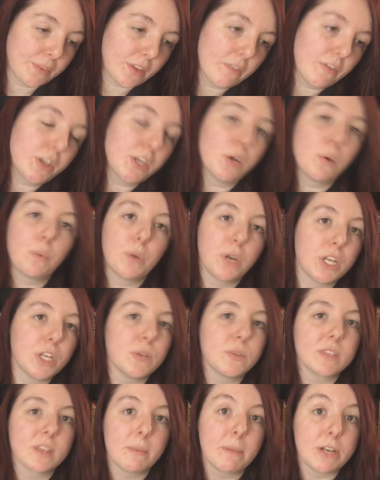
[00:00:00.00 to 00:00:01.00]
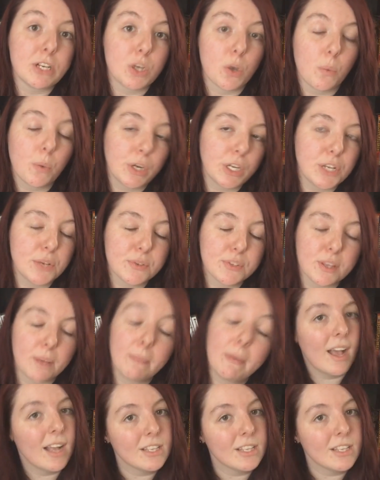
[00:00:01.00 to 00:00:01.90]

if I don't want to use them, I don't want to use them.